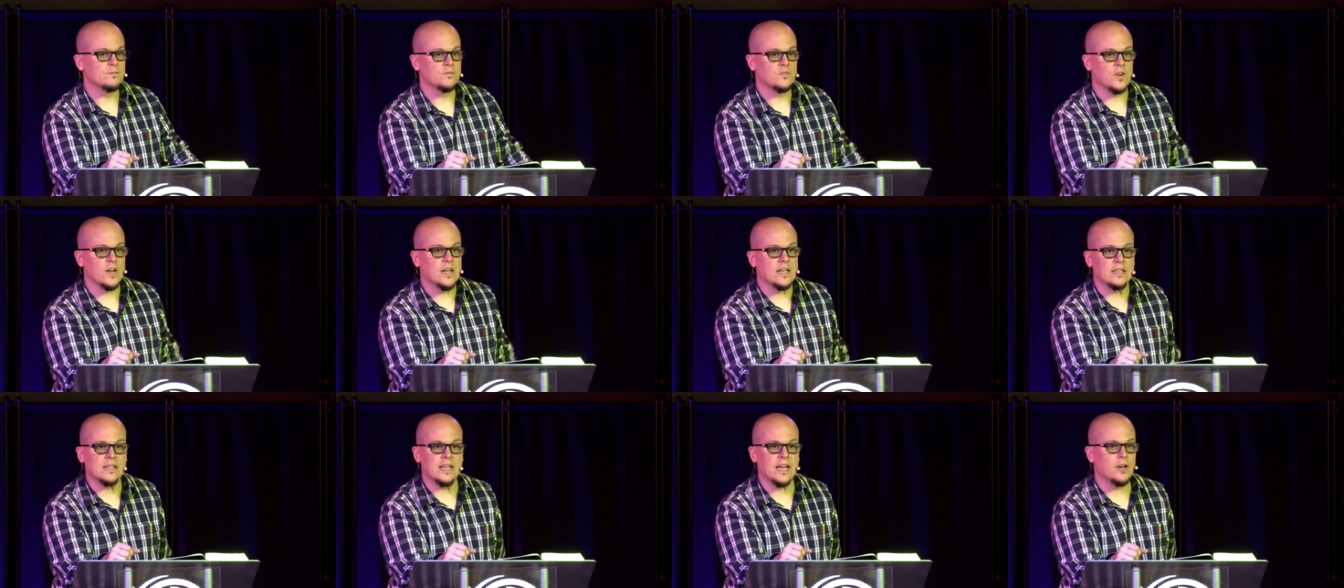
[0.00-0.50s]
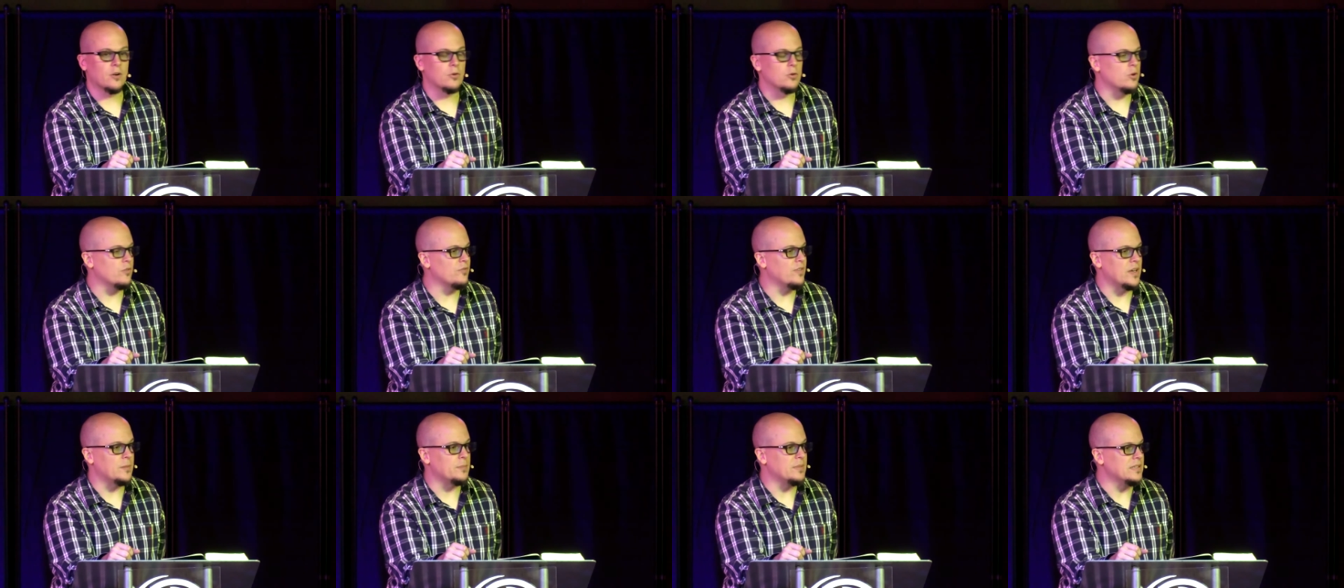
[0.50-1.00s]
Frankly, I don't know
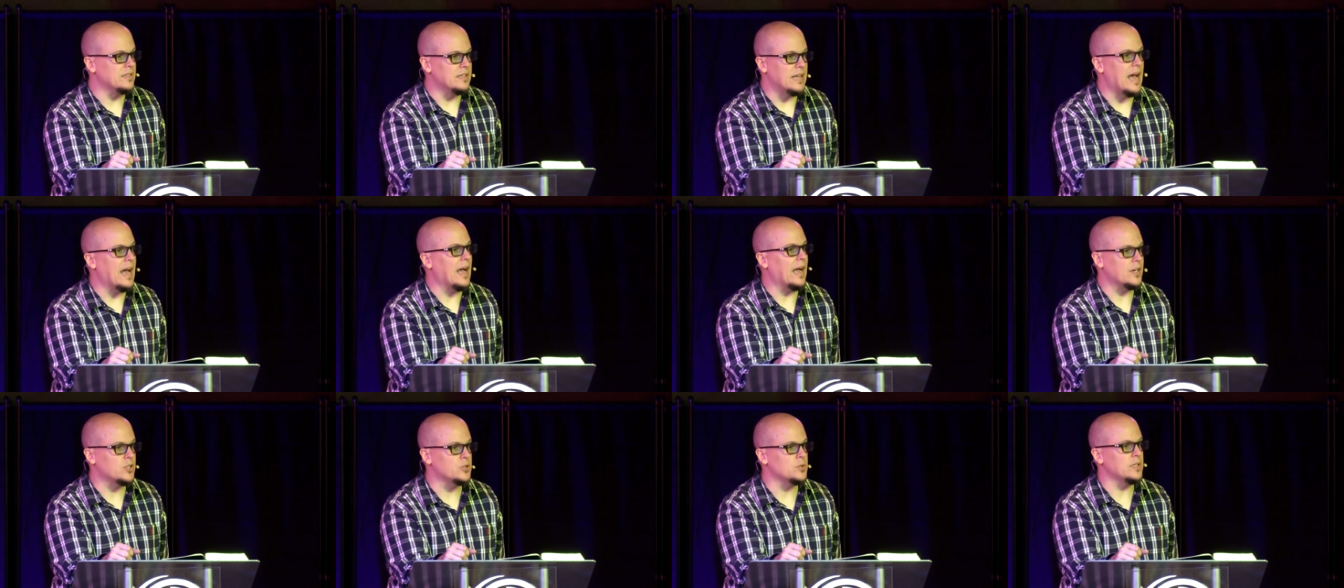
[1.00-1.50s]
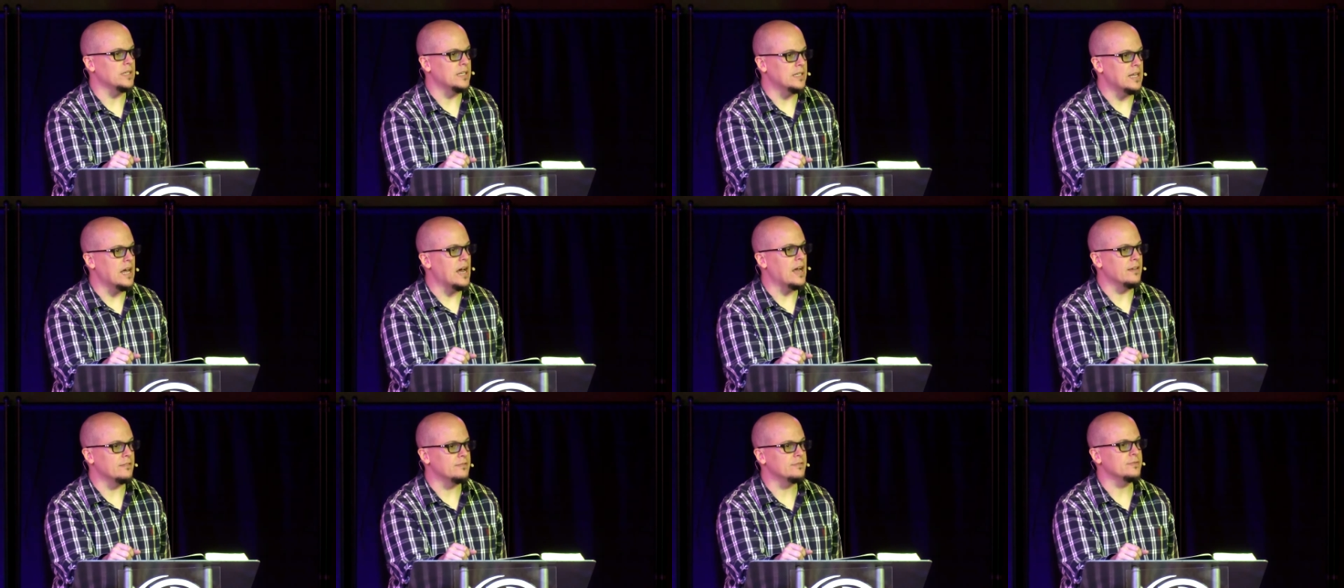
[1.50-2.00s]
if I'd be actually
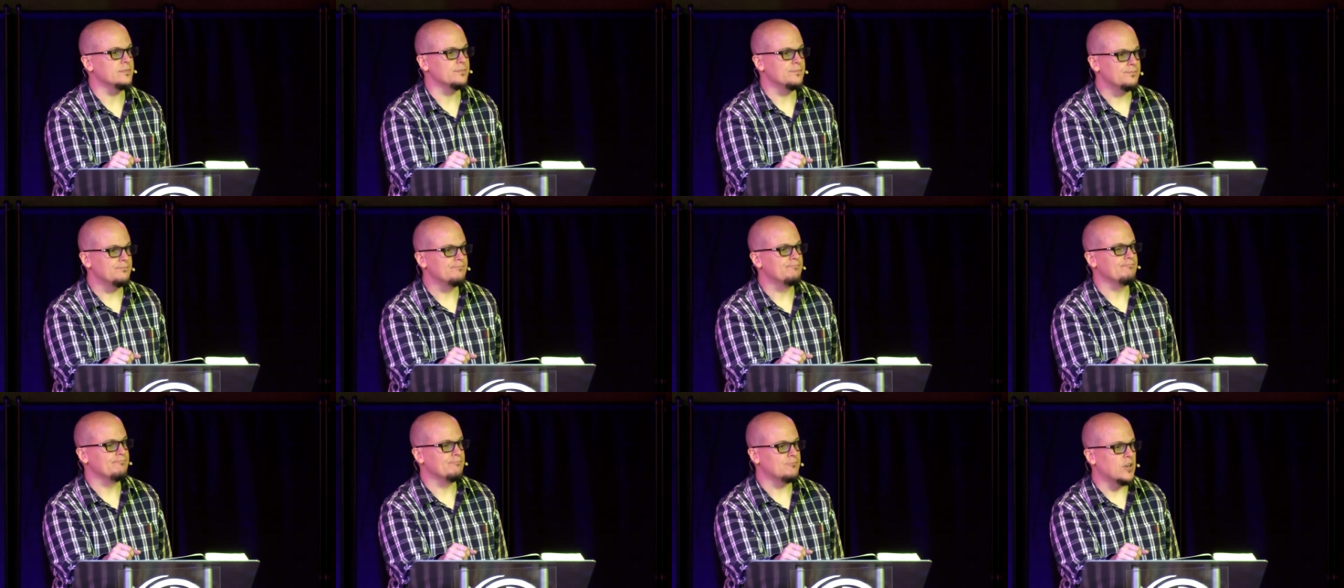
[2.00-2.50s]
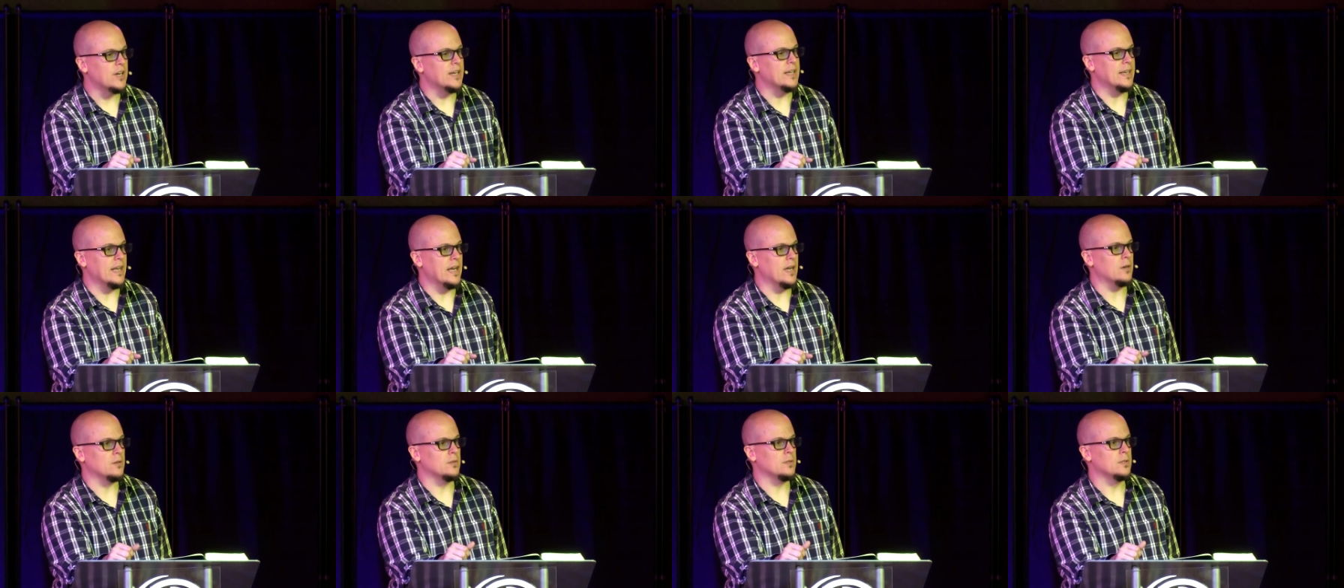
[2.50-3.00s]
alive right
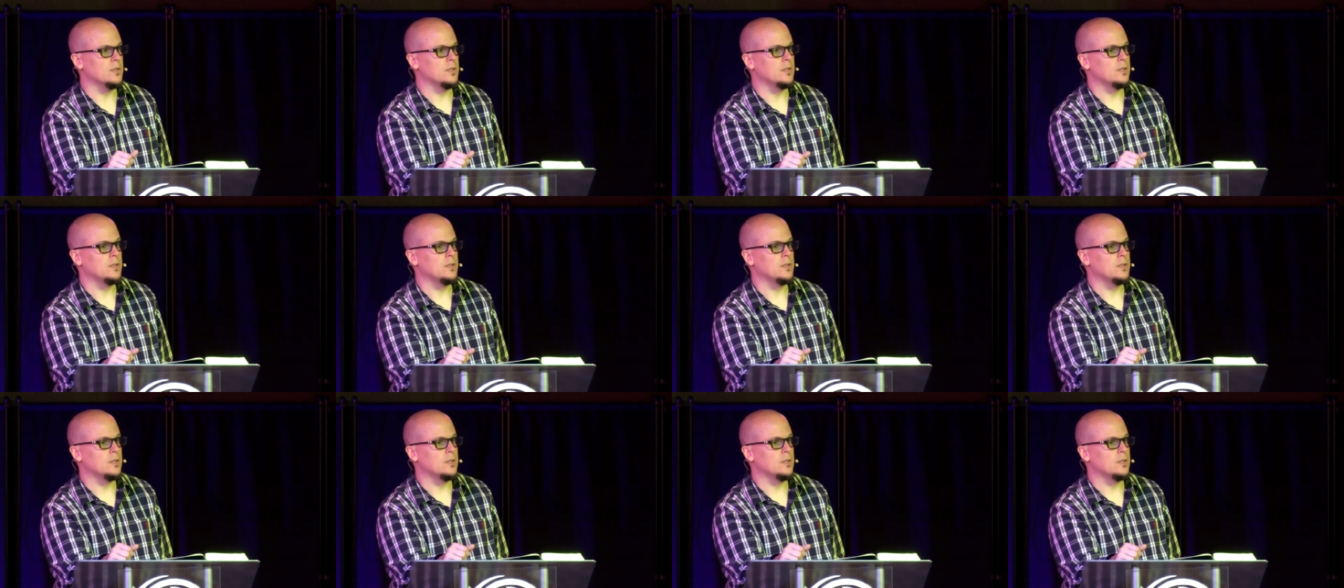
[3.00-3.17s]
now.